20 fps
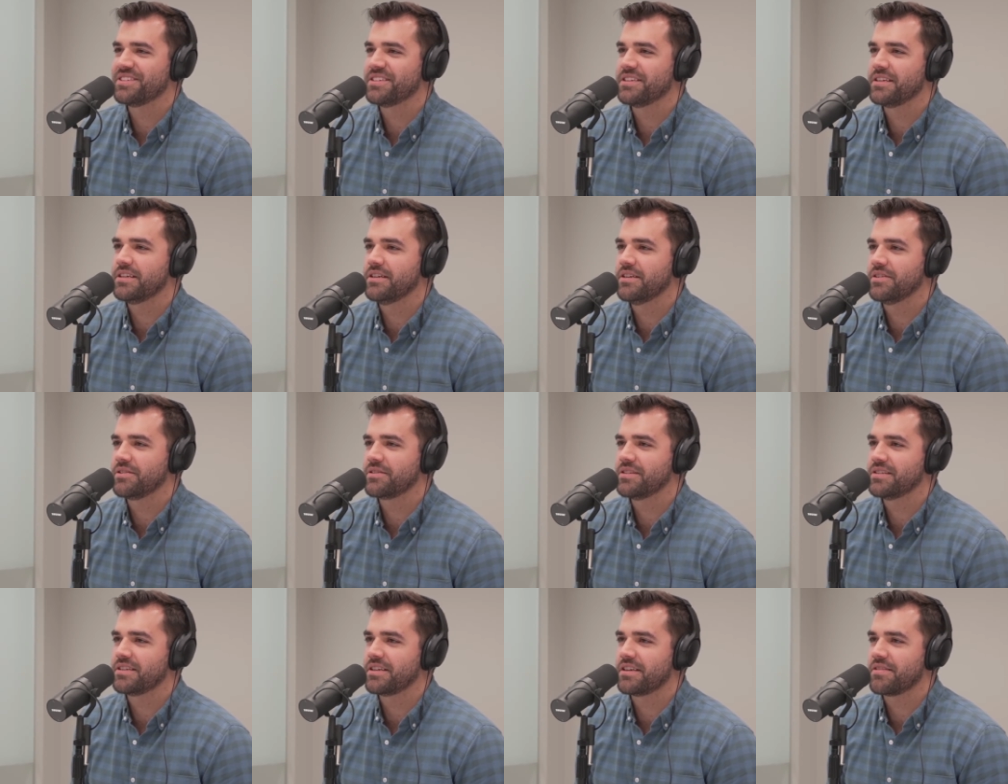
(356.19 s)
Yes. You know,
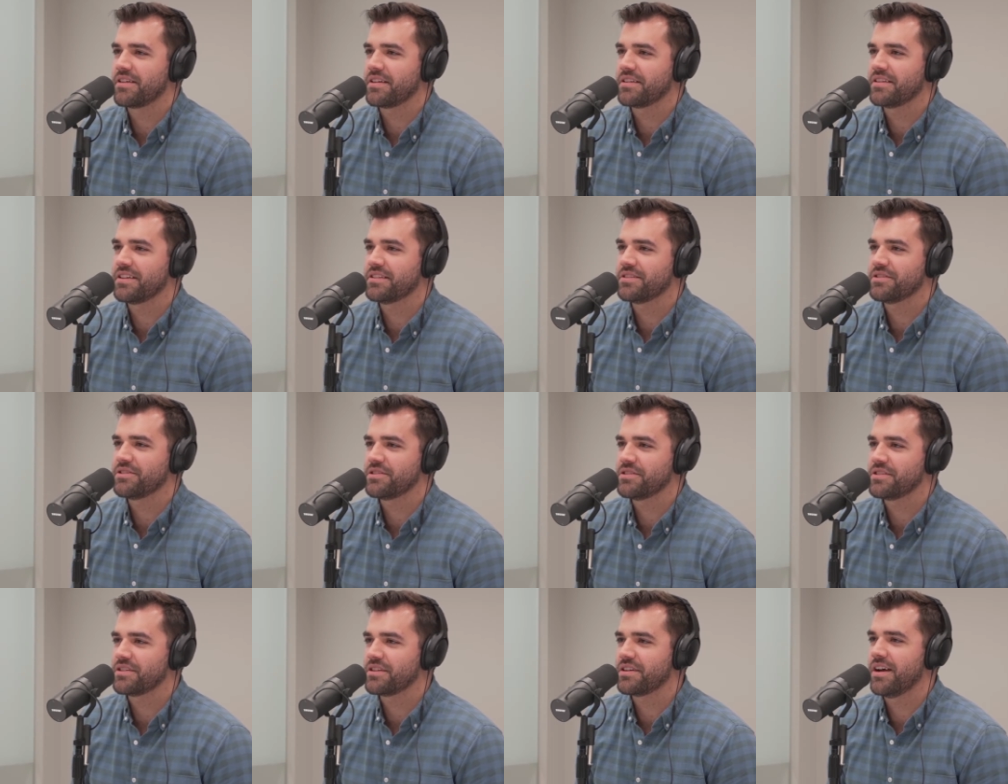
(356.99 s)
because I think that's
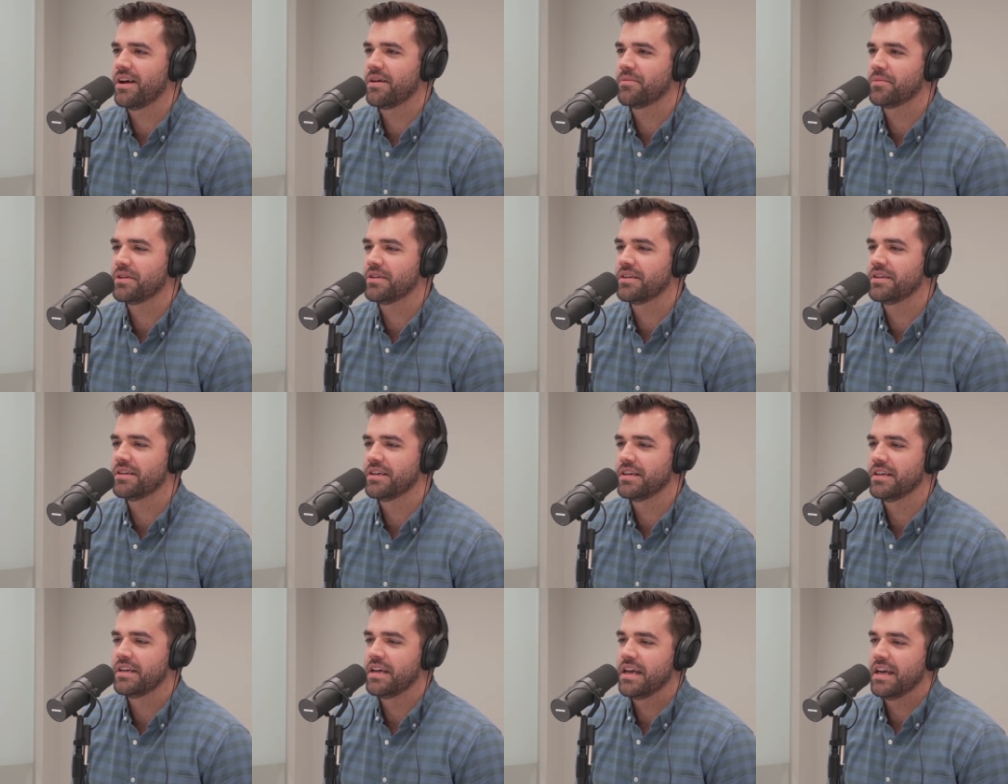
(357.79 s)
just a common,
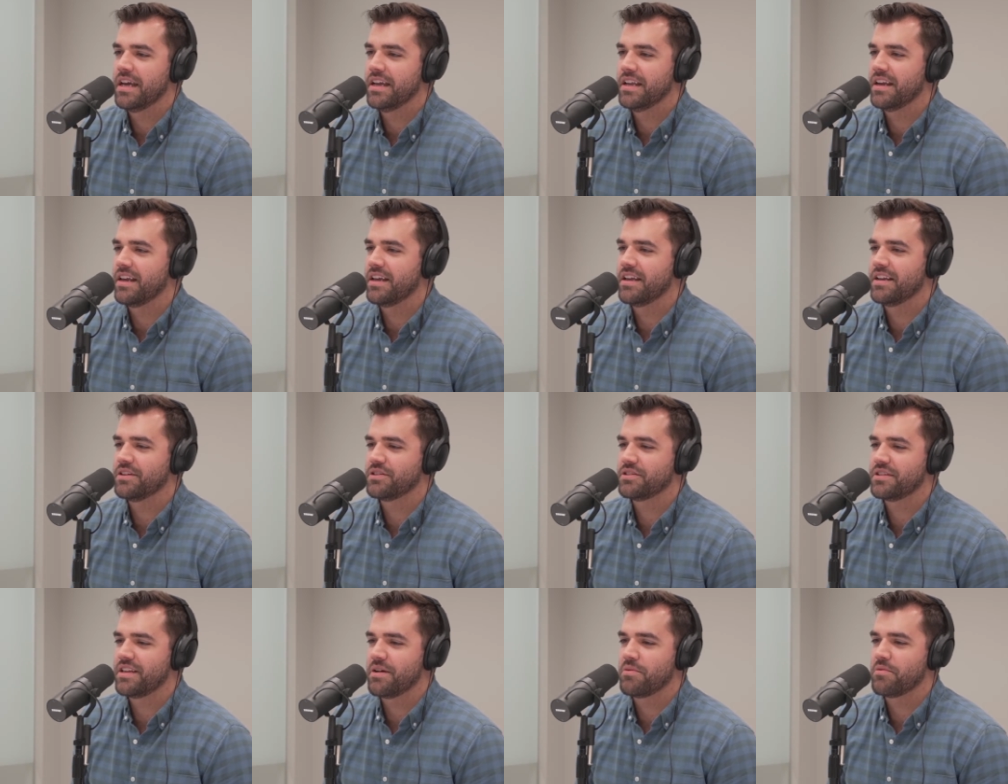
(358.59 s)
and
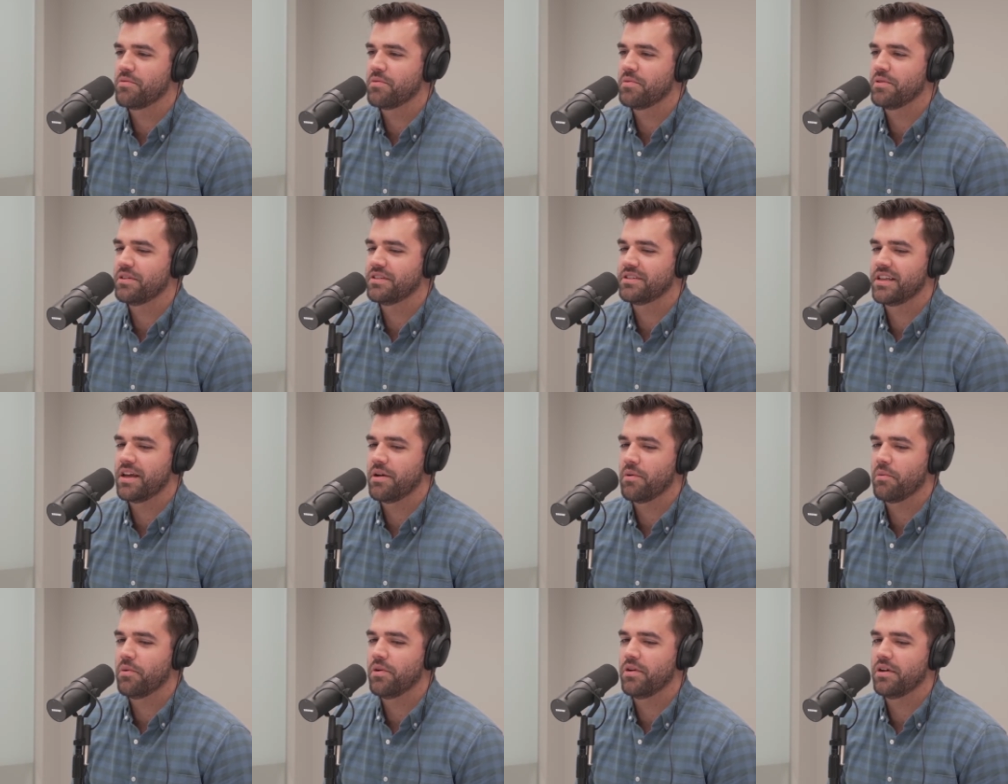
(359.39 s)
it's
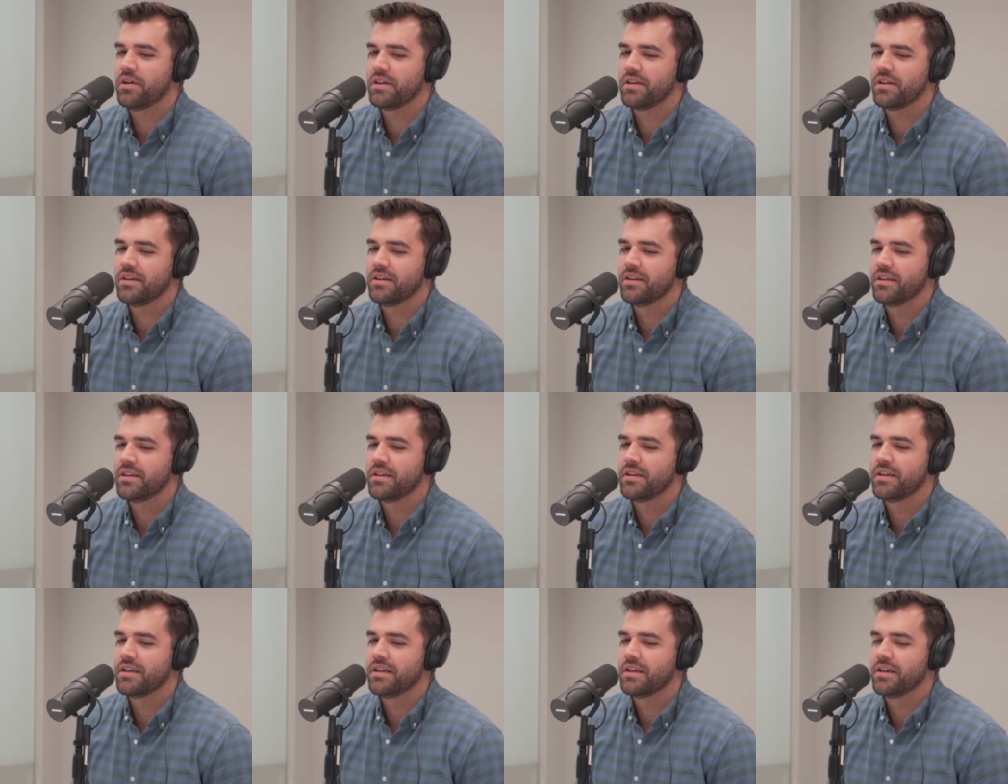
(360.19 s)
that one
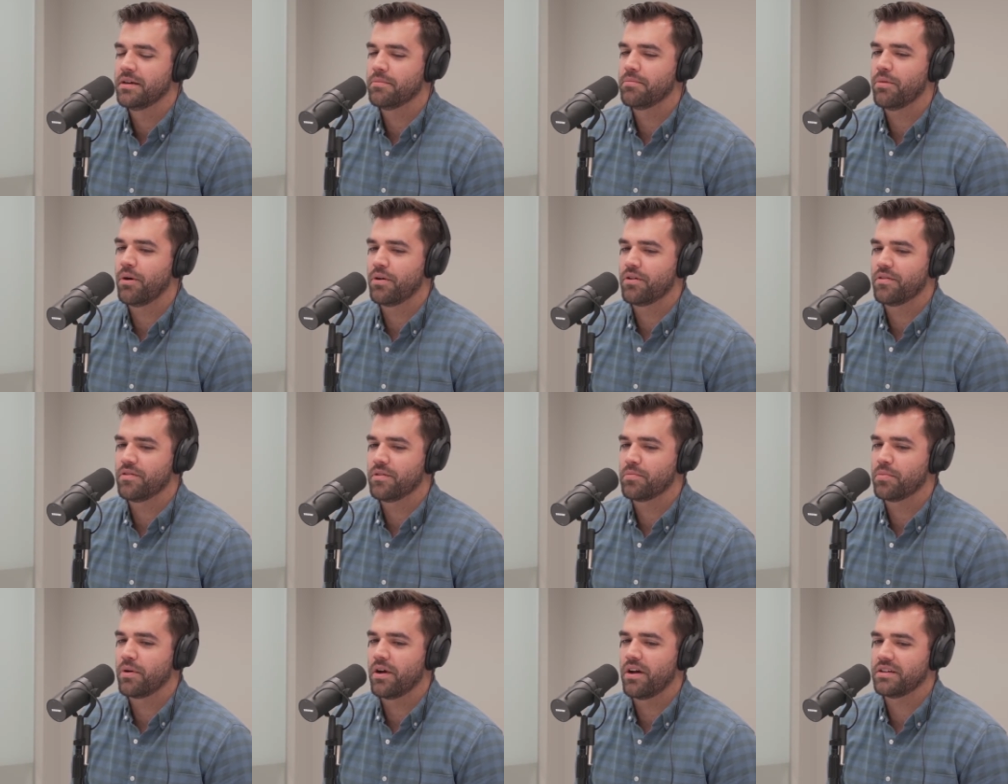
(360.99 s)
part of
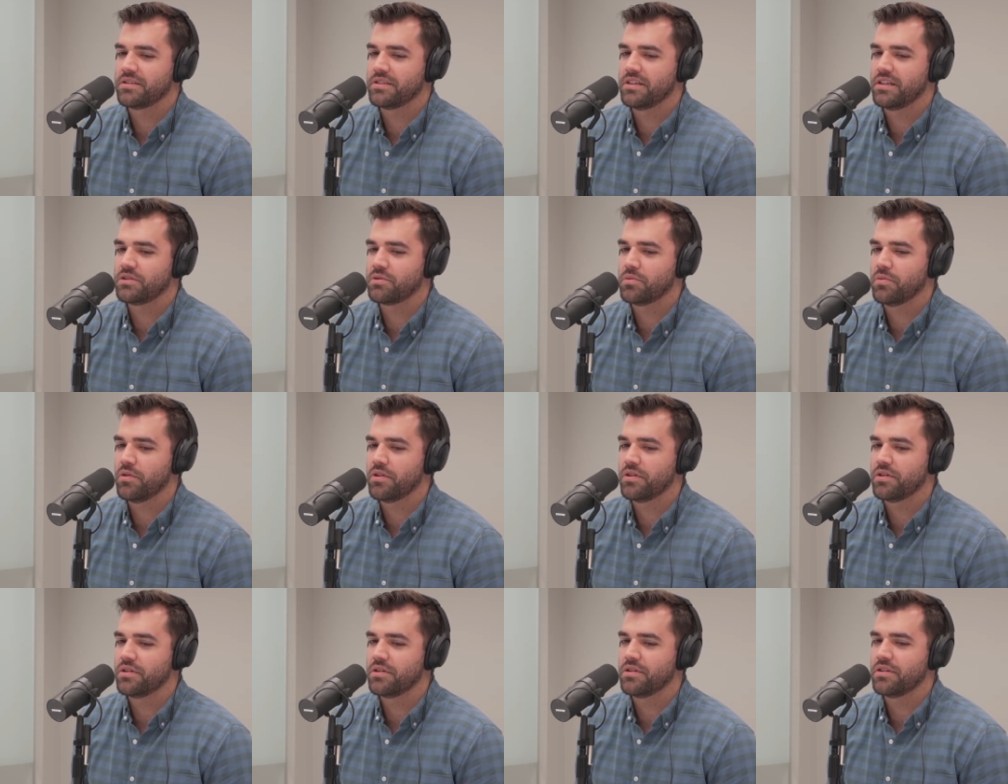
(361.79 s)
the process
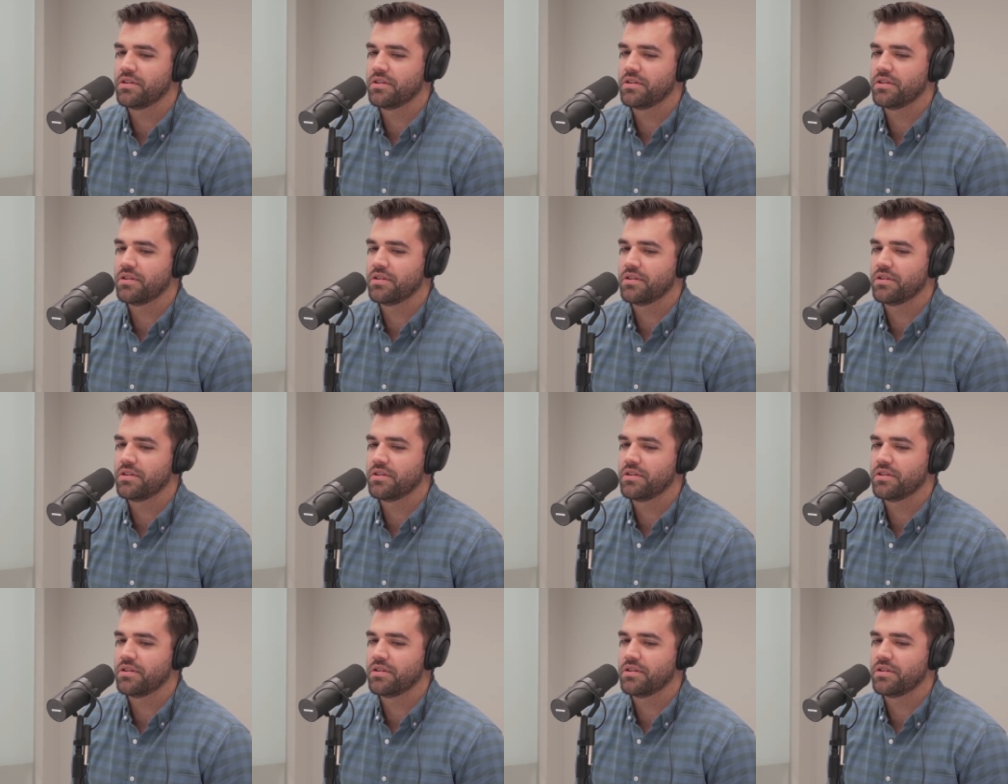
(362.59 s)
where